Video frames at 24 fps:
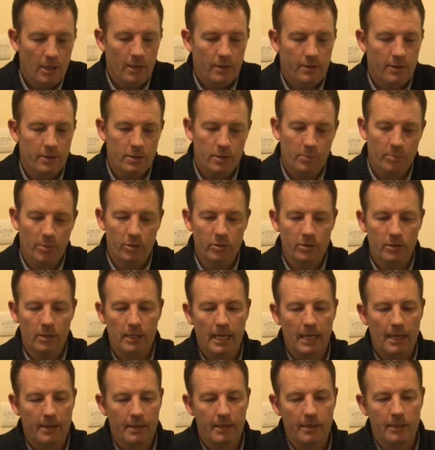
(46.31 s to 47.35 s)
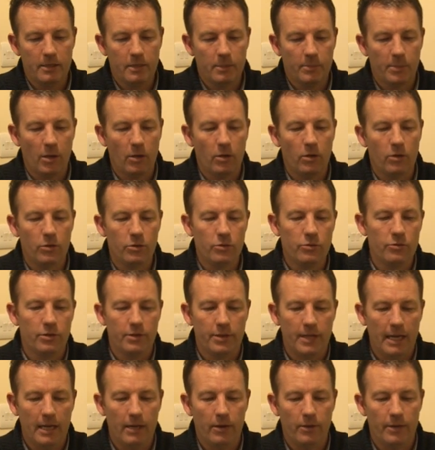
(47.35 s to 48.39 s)
There's a bundle there, I think there's about
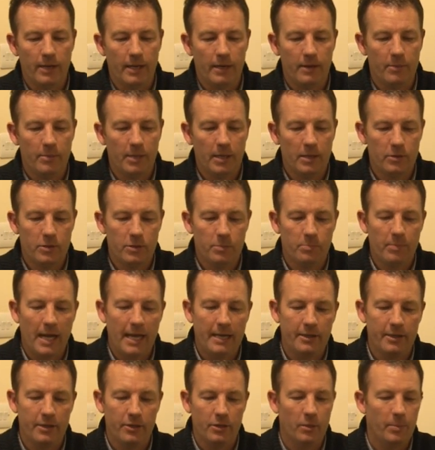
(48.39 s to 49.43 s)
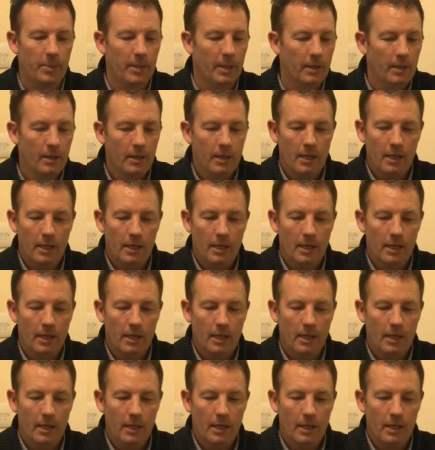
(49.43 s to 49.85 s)
100 there or thereabouts, banded up,